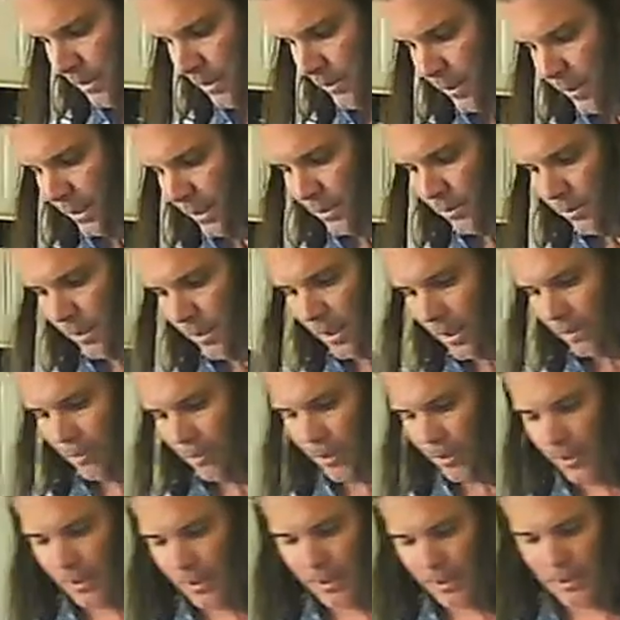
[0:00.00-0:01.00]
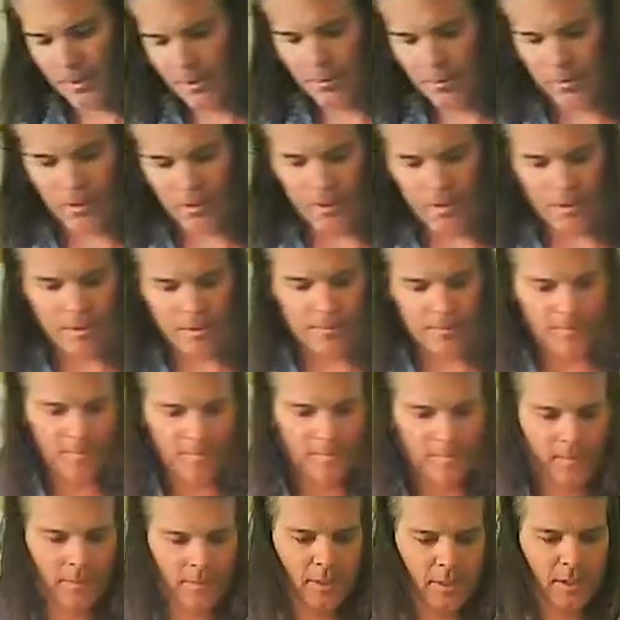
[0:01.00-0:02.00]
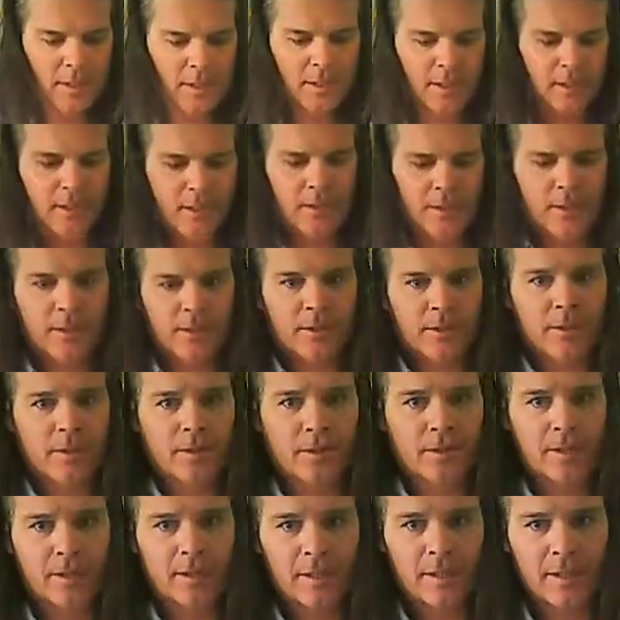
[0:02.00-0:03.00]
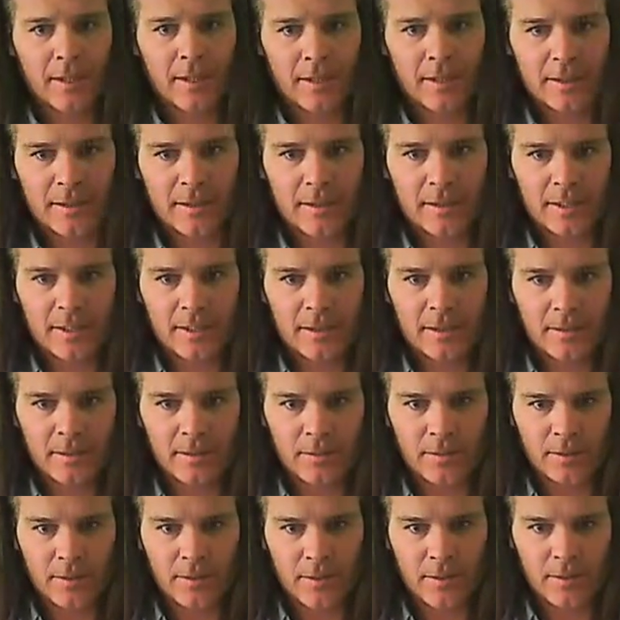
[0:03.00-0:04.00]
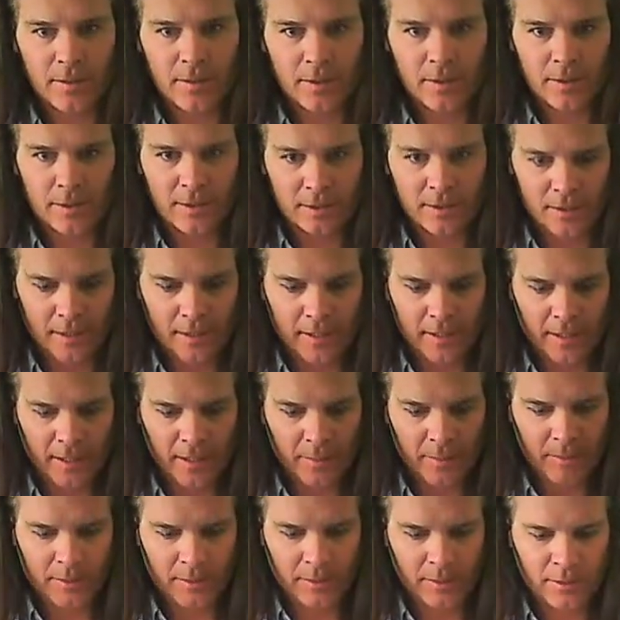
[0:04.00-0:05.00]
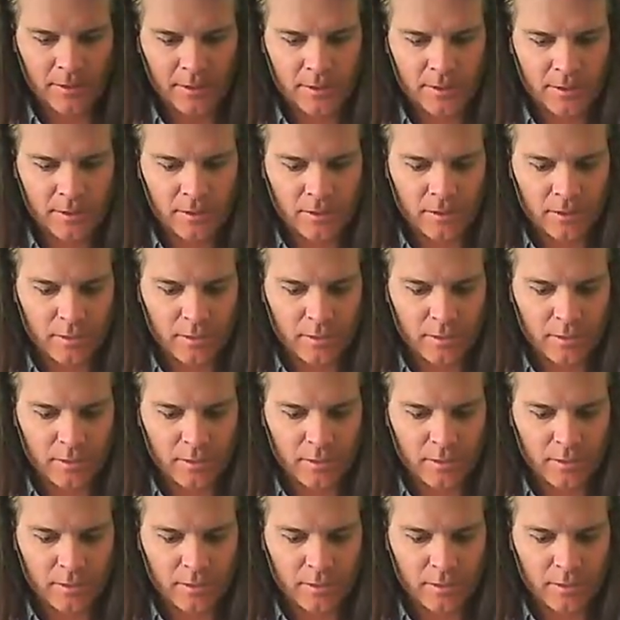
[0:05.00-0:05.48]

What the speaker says: The reason why I'm putting it in water is I don't know if you can see that, but there's a little